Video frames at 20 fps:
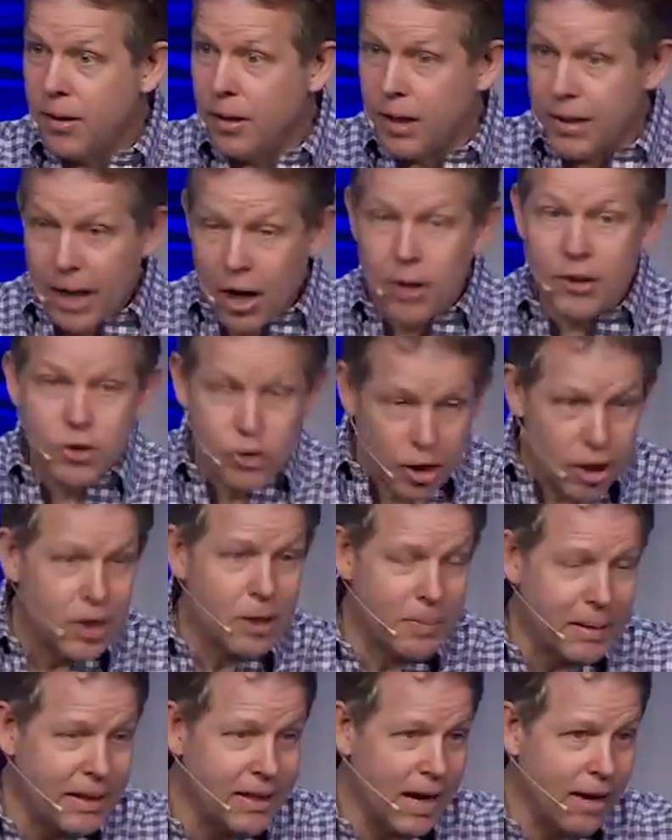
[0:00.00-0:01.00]
Now, it's good to
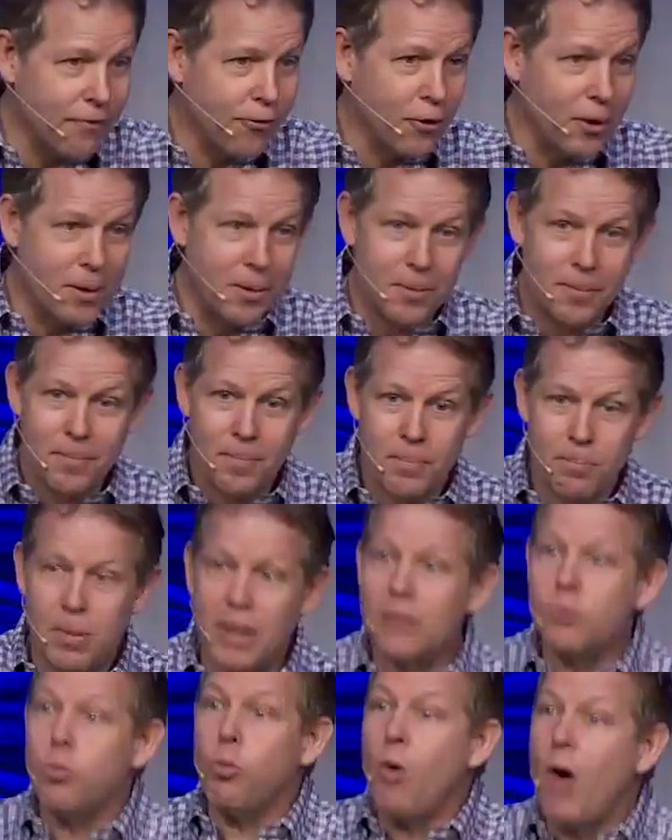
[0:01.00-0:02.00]
be debt free, but
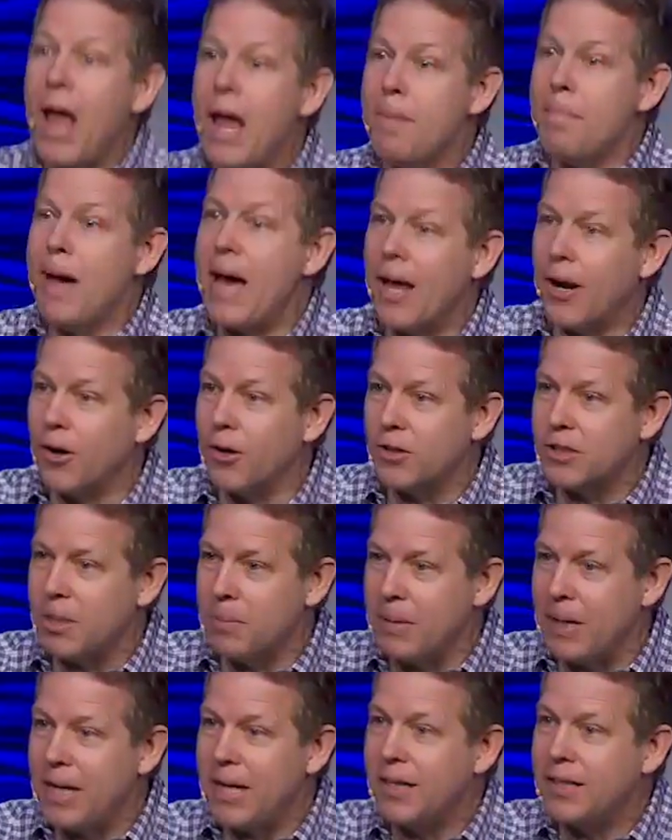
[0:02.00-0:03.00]
it's way better to
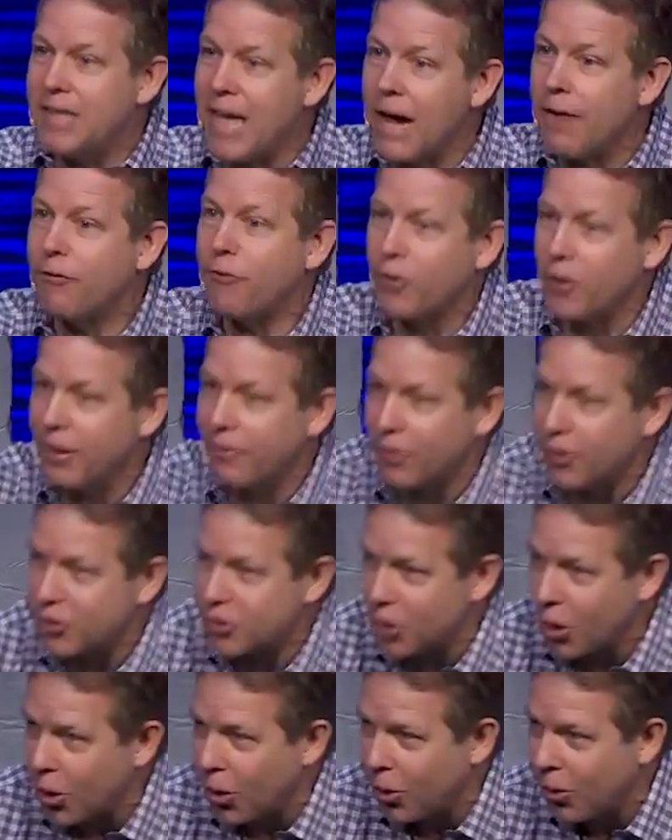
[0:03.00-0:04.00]
be debt free of the
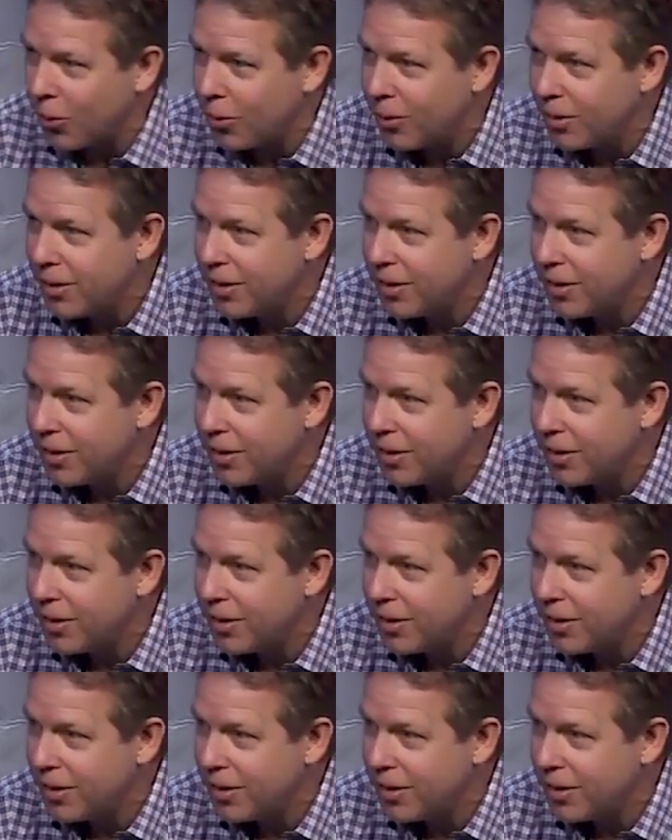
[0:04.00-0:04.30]
soul,